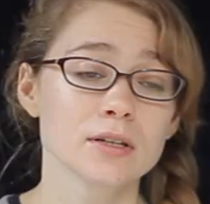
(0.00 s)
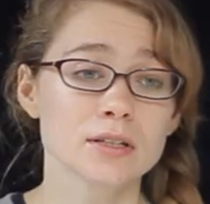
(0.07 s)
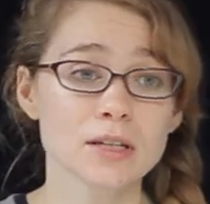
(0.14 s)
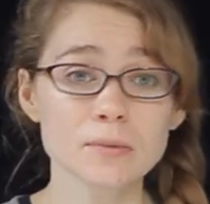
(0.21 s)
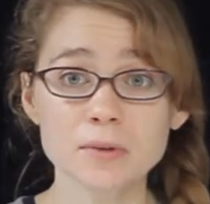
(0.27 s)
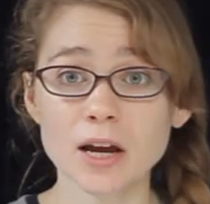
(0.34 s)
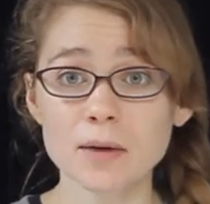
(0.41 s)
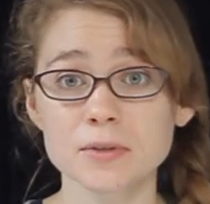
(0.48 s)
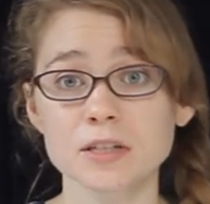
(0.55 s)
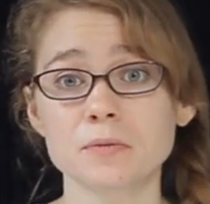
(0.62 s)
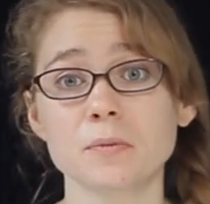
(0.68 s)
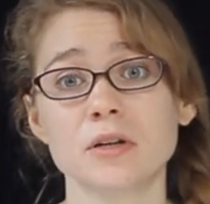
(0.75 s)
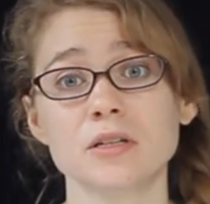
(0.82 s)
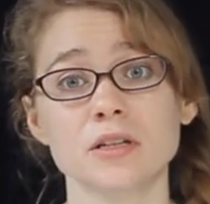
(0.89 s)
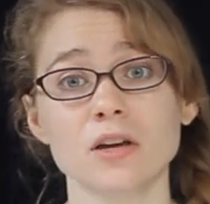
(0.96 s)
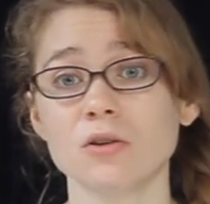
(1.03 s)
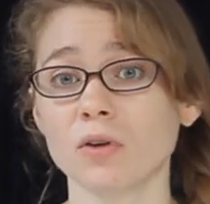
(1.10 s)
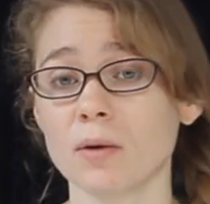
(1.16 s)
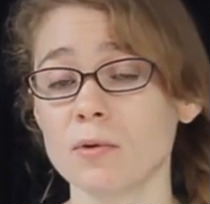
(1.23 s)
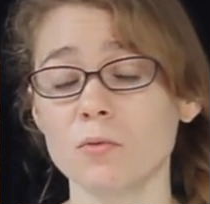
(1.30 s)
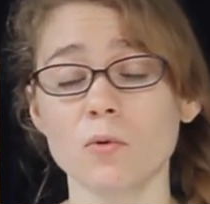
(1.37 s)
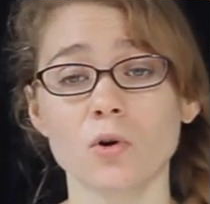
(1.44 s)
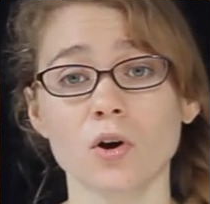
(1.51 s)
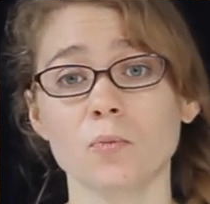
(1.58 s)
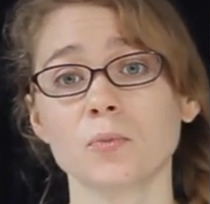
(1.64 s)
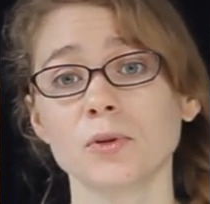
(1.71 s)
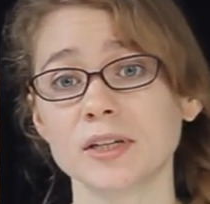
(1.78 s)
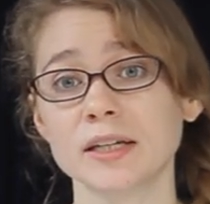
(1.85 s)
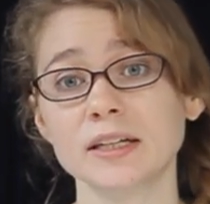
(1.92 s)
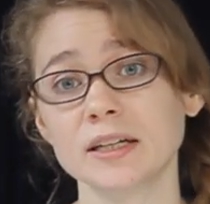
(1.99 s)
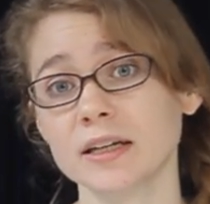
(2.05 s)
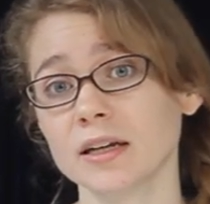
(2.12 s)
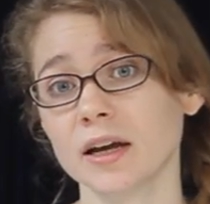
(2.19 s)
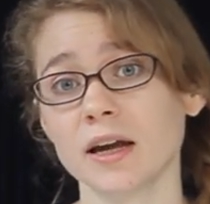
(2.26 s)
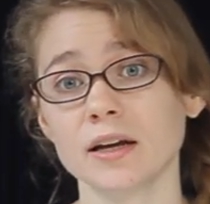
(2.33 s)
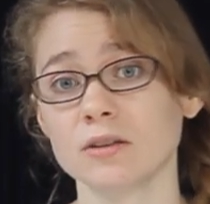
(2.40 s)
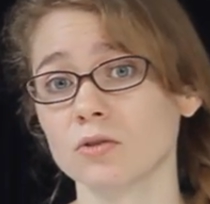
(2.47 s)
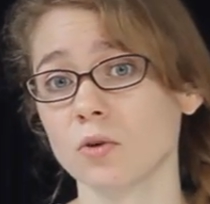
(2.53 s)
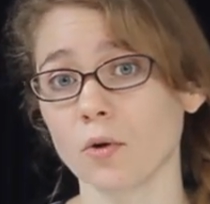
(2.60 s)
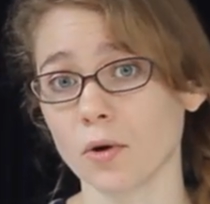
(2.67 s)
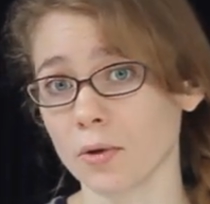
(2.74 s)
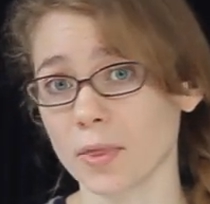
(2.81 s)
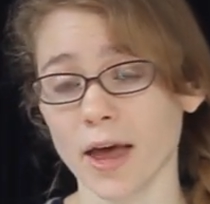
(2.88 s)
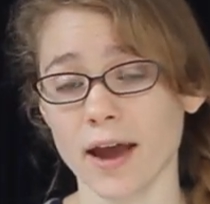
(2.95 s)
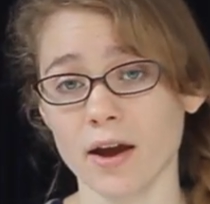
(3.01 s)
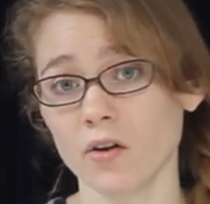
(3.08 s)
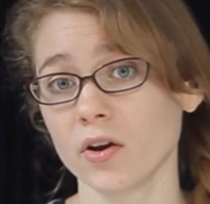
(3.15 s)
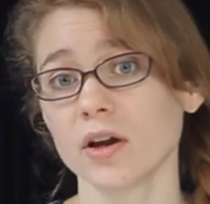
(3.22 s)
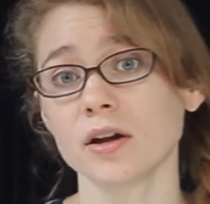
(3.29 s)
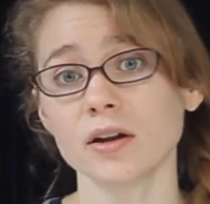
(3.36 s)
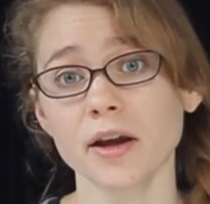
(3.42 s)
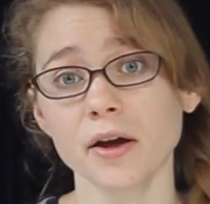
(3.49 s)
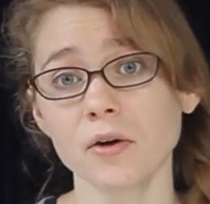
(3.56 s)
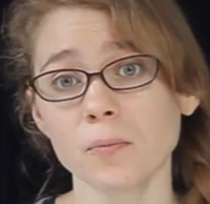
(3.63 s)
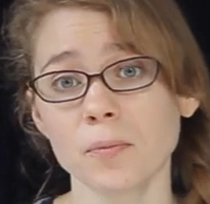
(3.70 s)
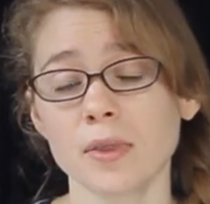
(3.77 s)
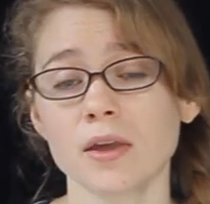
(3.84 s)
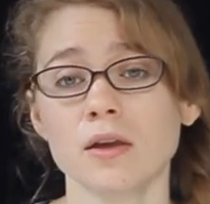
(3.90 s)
Sometimes this means that your rabbit will completely ignore that area now.